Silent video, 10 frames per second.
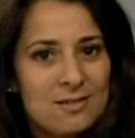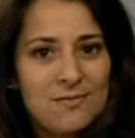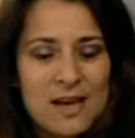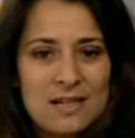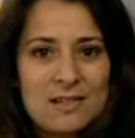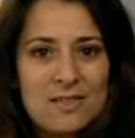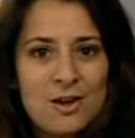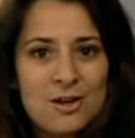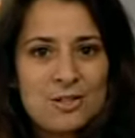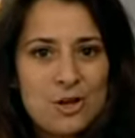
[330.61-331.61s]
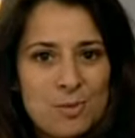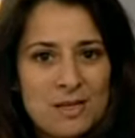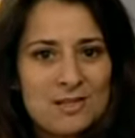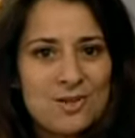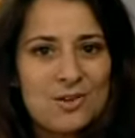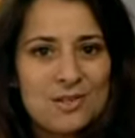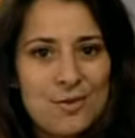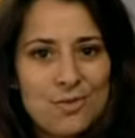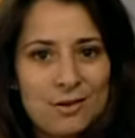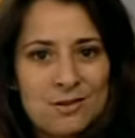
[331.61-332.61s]
the fact that there are so many stars
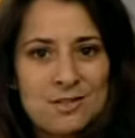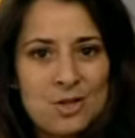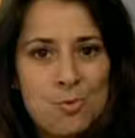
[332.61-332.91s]
out there and